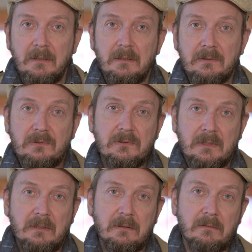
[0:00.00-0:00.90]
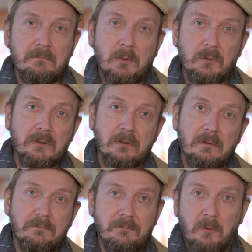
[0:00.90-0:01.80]
It's a kind of
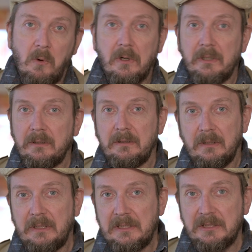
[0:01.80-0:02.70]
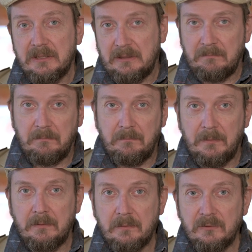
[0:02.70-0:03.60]
Bortel 4-ish
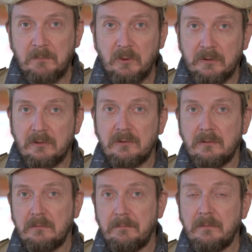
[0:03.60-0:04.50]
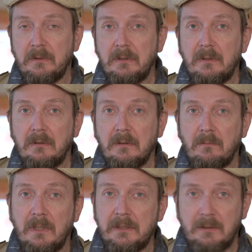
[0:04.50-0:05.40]
spot, so
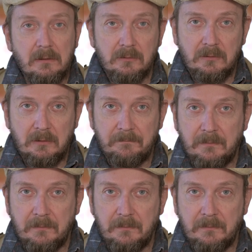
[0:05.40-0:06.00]
quite good.